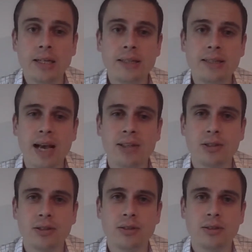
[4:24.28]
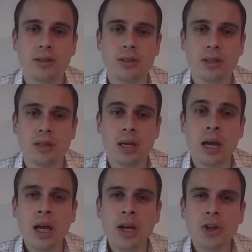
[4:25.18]
Debtors.
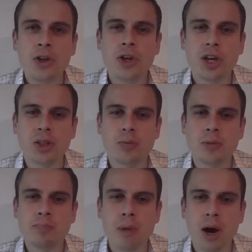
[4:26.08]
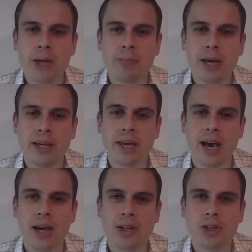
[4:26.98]
Your customers might pay
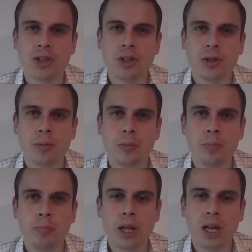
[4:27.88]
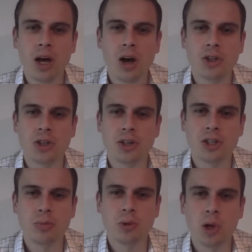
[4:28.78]
cash, but larger
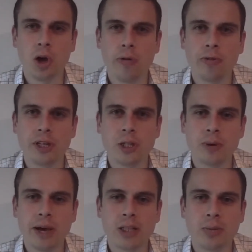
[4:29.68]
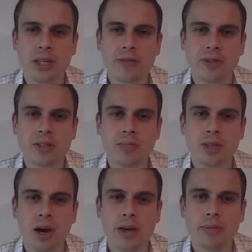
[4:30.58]
customers will often expect to be given some
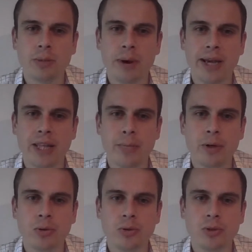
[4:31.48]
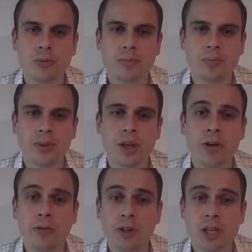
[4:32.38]
time to pay their bills.
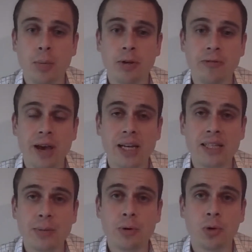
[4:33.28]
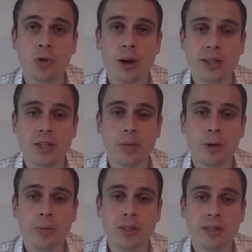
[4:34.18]
For example, a fairly typical credit term in
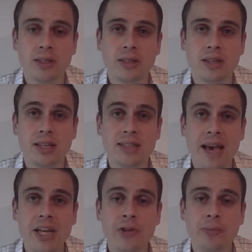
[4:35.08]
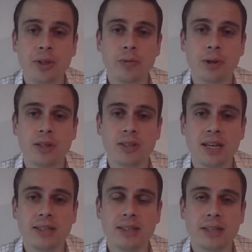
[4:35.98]
a business is end of month plus
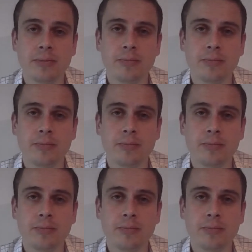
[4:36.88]
60.